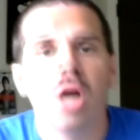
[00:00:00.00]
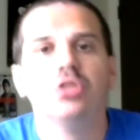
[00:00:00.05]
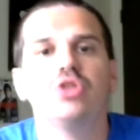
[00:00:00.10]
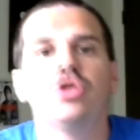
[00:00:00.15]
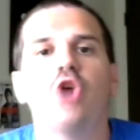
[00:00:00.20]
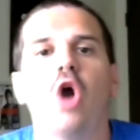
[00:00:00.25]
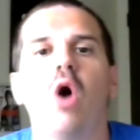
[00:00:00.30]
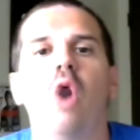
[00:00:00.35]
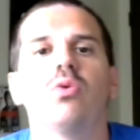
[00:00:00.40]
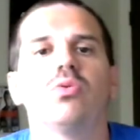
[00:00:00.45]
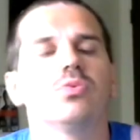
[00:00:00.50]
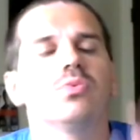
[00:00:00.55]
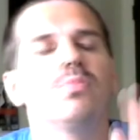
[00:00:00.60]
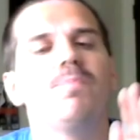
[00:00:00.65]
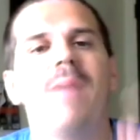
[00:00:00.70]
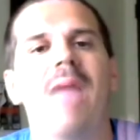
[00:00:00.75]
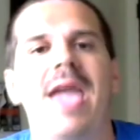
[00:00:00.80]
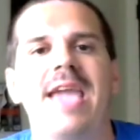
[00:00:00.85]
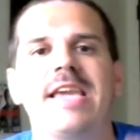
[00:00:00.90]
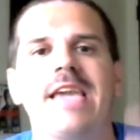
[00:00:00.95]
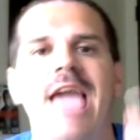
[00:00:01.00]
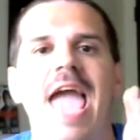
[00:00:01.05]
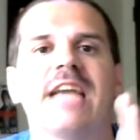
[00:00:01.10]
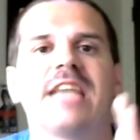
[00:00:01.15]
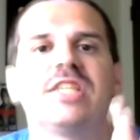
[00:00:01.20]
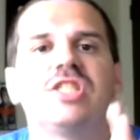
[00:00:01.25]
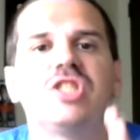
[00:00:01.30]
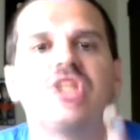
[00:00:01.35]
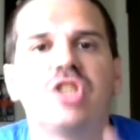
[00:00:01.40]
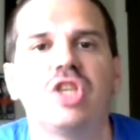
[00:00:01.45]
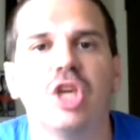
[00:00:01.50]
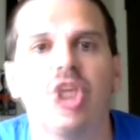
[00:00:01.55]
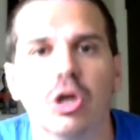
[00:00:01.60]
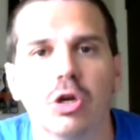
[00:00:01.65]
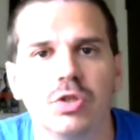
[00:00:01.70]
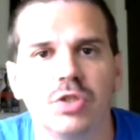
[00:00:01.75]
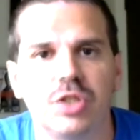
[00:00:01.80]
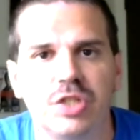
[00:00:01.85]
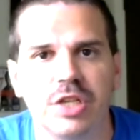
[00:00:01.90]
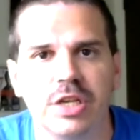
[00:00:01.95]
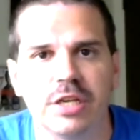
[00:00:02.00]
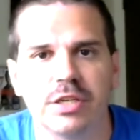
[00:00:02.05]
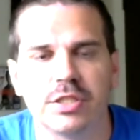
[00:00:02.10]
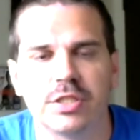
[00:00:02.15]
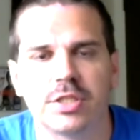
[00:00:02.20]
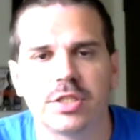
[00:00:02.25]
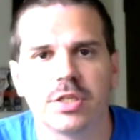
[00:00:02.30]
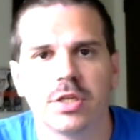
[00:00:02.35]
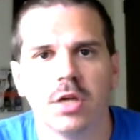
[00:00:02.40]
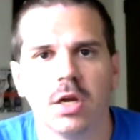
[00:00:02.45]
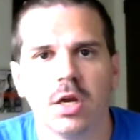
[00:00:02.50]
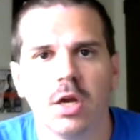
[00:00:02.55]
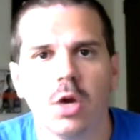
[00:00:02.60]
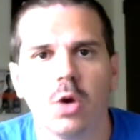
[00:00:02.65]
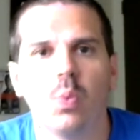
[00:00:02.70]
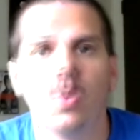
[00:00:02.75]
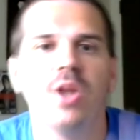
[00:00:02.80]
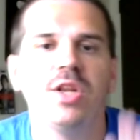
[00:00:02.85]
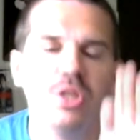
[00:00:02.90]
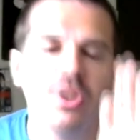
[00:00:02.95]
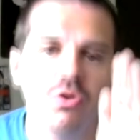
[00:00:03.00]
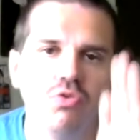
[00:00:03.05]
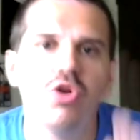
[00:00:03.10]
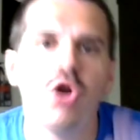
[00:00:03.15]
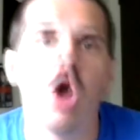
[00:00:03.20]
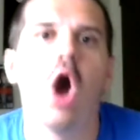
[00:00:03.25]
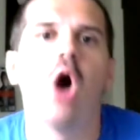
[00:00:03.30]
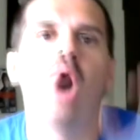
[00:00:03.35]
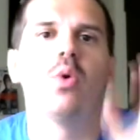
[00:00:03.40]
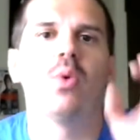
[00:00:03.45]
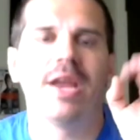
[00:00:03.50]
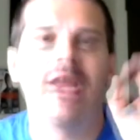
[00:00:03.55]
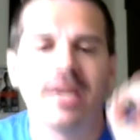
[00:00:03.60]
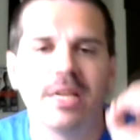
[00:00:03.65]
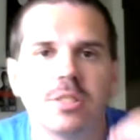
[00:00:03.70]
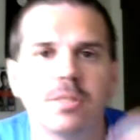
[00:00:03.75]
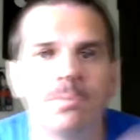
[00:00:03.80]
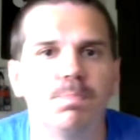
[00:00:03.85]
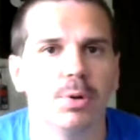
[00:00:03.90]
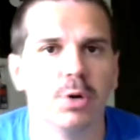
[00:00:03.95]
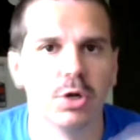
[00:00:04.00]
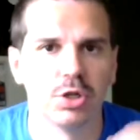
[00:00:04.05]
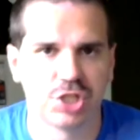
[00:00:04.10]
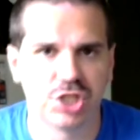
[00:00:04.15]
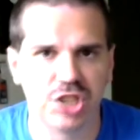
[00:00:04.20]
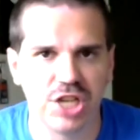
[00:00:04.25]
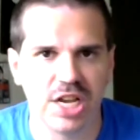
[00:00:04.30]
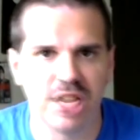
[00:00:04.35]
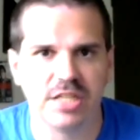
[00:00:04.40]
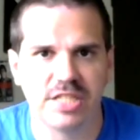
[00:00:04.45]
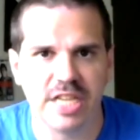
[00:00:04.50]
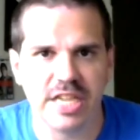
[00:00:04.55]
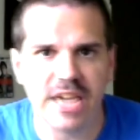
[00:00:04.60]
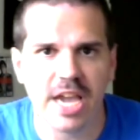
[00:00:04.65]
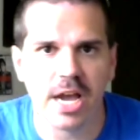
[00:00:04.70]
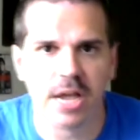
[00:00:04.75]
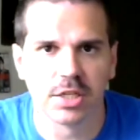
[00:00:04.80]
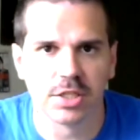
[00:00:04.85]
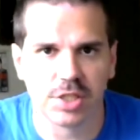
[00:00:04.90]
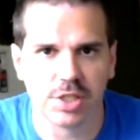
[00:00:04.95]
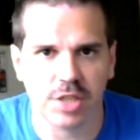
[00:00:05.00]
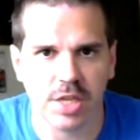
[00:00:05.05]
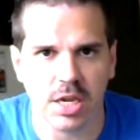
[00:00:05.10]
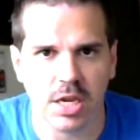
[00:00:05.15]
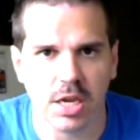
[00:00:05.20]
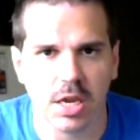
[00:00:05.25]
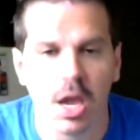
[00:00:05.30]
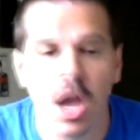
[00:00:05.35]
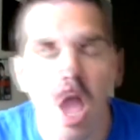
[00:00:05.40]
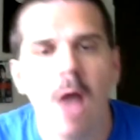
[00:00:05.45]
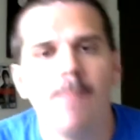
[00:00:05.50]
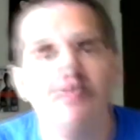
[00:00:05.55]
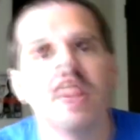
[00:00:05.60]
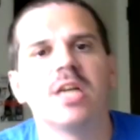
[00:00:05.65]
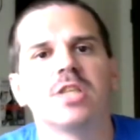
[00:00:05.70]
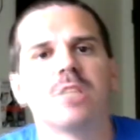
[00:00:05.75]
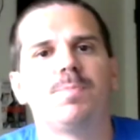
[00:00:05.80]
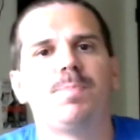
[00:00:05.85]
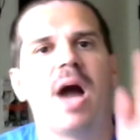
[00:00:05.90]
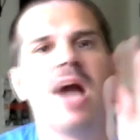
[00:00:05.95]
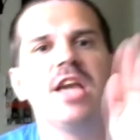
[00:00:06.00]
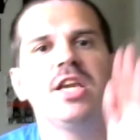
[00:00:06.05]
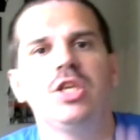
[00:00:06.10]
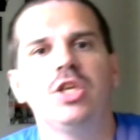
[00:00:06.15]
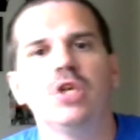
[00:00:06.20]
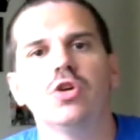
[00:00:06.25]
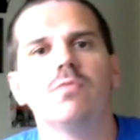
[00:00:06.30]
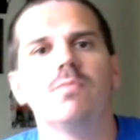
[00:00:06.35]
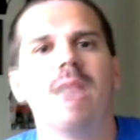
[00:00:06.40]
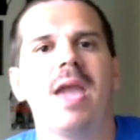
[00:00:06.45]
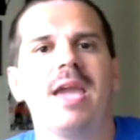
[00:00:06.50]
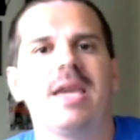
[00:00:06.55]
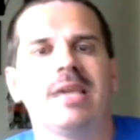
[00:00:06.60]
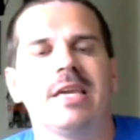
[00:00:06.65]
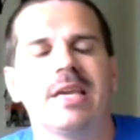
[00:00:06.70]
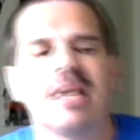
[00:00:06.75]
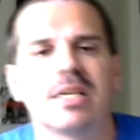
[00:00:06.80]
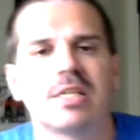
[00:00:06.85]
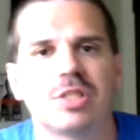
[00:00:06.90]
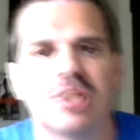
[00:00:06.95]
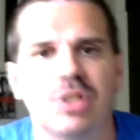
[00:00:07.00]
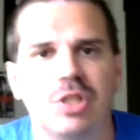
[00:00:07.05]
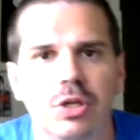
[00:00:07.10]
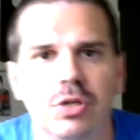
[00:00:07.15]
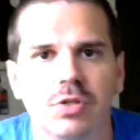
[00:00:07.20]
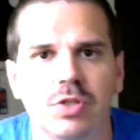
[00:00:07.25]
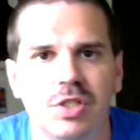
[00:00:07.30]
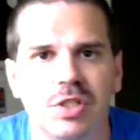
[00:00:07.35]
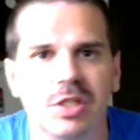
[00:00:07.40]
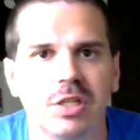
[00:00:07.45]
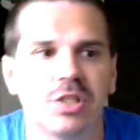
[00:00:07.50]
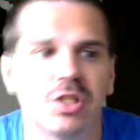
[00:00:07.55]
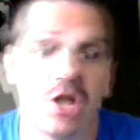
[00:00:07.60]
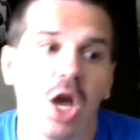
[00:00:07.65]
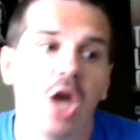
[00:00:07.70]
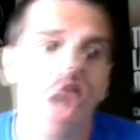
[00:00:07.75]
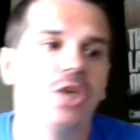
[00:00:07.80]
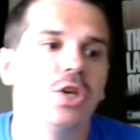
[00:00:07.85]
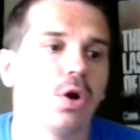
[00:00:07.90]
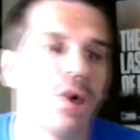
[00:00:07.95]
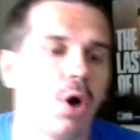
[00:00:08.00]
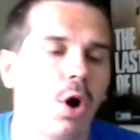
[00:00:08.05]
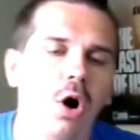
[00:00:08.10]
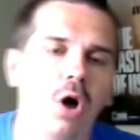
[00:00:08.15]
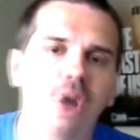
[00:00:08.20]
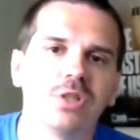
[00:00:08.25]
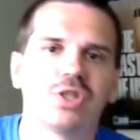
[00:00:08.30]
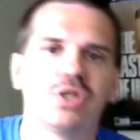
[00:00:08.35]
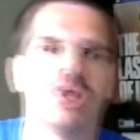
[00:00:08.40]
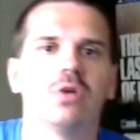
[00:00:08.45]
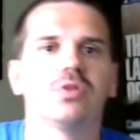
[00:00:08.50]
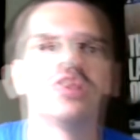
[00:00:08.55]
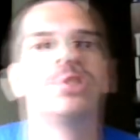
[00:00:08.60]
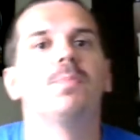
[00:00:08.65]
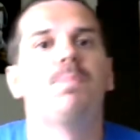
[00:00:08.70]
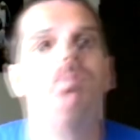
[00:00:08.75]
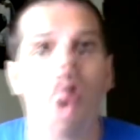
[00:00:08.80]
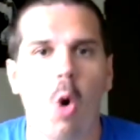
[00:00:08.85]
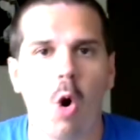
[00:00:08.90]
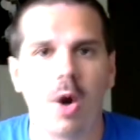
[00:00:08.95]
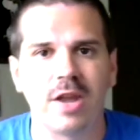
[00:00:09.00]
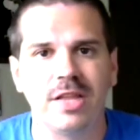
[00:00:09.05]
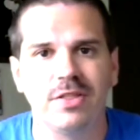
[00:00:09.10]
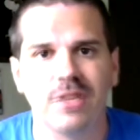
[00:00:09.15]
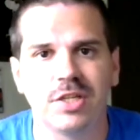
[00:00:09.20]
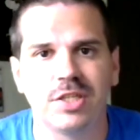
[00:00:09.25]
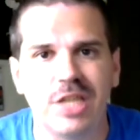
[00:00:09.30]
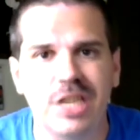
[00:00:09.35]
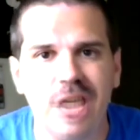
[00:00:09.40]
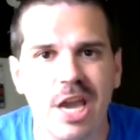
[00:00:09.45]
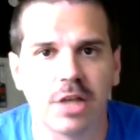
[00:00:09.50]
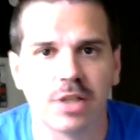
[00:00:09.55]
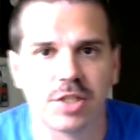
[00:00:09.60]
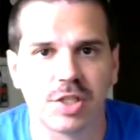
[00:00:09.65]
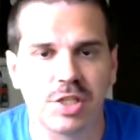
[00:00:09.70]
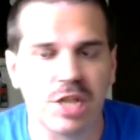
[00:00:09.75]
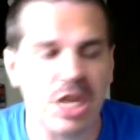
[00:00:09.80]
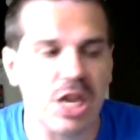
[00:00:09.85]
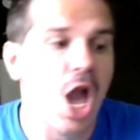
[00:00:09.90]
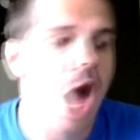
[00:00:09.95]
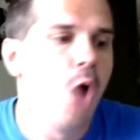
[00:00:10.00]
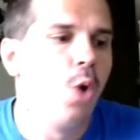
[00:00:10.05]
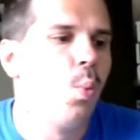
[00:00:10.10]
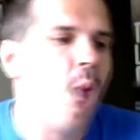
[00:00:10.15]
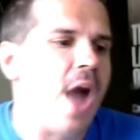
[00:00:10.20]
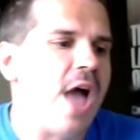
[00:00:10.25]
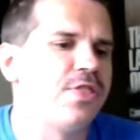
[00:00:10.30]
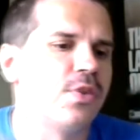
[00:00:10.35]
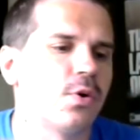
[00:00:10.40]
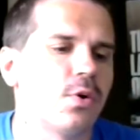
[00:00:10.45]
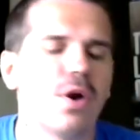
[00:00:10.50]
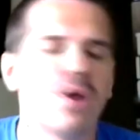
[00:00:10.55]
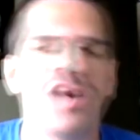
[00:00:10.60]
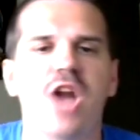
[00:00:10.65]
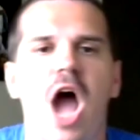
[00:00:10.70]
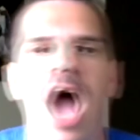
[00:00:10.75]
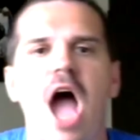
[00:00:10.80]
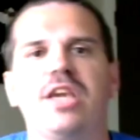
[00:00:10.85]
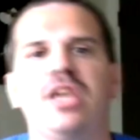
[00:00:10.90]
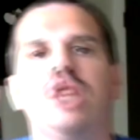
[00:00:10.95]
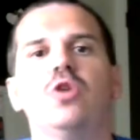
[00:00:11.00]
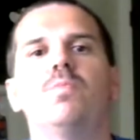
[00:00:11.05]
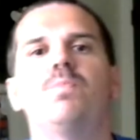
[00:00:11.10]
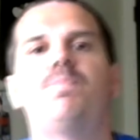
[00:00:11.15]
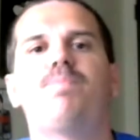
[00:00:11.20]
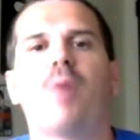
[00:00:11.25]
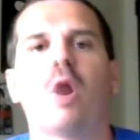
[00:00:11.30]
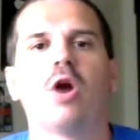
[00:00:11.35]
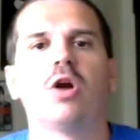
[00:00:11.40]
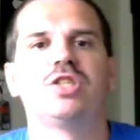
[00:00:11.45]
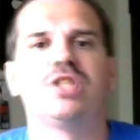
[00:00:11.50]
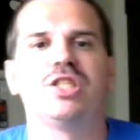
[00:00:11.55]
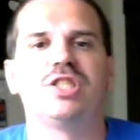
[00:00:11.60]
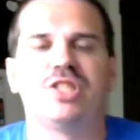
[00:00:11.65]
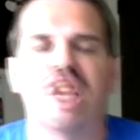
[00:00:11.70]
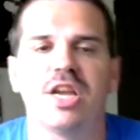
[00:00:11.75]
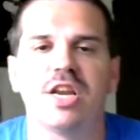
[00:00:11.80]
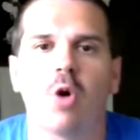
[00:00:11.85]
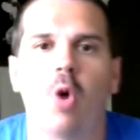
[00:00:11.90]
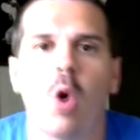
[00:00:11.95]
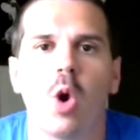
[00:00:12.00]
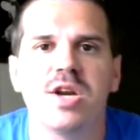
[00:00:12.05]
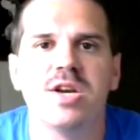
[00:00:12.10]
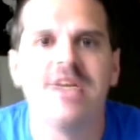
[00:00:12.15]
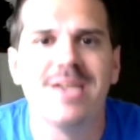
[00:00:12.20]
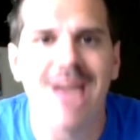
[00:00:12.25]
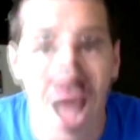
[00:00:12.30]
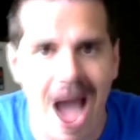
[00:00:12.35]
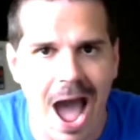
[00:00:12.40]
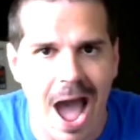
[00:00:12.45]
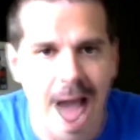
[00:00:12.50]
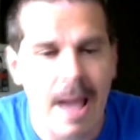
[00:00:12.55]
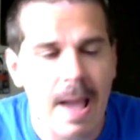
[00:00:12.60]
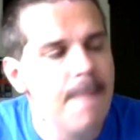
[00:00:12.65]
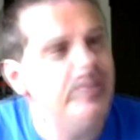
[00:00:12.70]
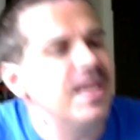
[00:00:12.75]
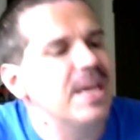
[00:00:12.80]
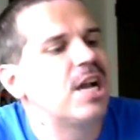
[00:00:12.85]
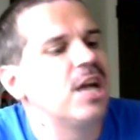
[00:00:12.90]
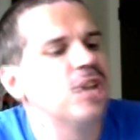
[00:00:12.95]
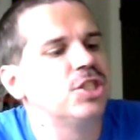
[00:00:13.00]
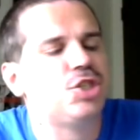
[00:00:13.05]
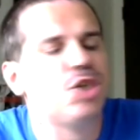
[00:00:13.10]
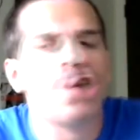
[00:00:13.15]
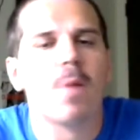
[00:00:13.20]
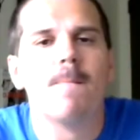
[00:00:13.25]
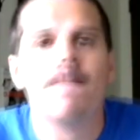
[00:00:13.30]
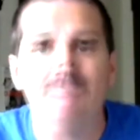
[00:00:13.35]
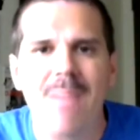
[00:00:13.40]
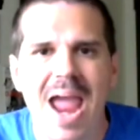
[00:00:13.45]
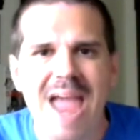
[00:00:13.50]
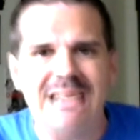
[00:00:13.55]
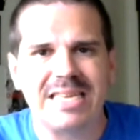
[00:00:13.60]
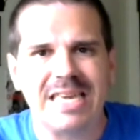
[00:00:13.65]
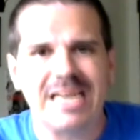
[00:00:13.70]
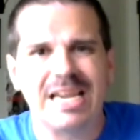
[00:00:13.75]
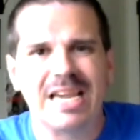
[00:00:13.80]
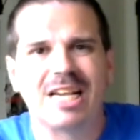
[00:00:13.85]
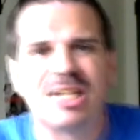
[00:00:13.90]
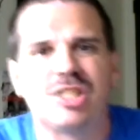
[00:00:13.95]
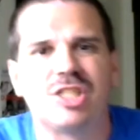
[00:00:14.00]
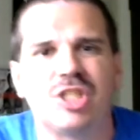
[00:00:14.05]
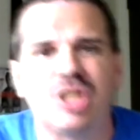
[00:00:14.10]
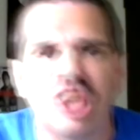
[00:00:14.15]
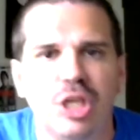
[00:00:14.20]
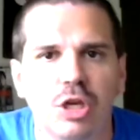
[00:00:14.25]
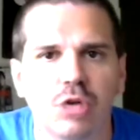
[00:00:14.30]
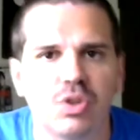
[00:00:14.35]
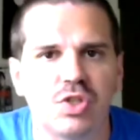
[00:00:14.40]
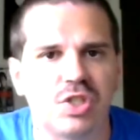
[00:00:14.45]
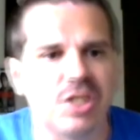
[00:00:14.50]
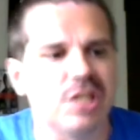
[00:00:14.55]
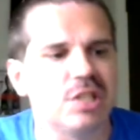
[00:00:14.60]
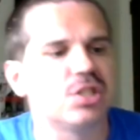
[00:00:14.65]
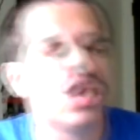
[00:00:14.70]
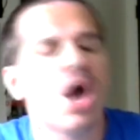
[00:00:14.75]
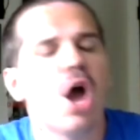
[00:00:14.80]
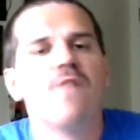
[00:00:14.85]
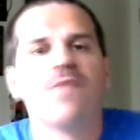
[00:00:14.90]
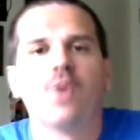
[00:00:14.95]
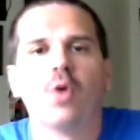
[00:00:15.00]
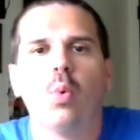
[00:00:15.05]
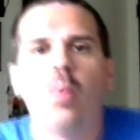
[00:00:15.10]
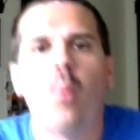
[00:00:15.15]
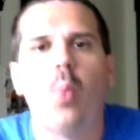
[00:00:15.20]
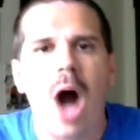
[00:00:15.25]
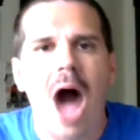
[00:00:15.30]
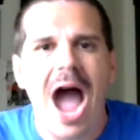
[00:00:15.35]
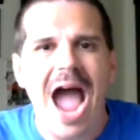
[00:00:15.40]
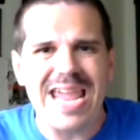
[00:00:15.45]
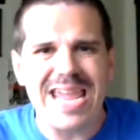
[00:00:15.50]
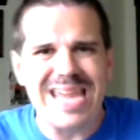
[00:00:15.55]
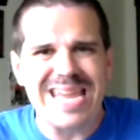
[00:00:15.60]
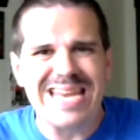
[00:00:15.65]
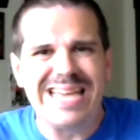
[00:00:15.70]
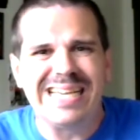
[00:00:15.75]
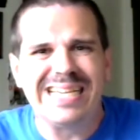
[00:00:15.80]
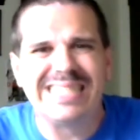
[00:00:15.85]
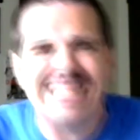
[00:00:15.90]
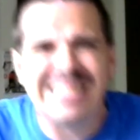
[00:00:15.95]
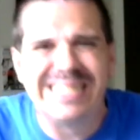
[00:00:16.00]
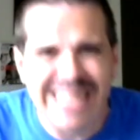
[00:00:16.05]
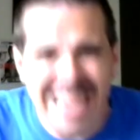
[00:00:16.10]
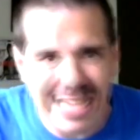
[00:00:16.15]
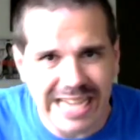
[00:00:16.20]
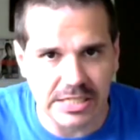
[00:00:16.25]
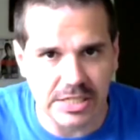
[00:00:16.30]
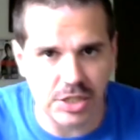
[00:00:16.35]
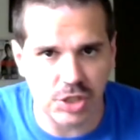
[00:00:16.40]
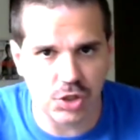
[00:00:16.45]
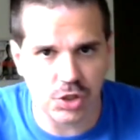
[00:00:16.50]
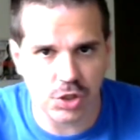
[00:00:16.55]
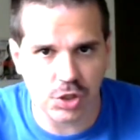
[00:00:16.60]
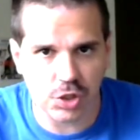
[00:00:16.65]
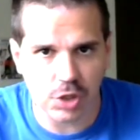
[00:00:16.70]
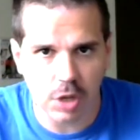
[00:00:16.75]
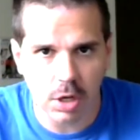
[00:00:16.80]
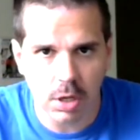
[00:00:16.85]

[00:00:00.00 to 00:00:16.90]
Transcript: Don't make excuses when you know it is bullshit DLC. Because by you making excuses, you're also supporting the DLC, whether or not you purchase it or not, because you're making excuses for why it exists.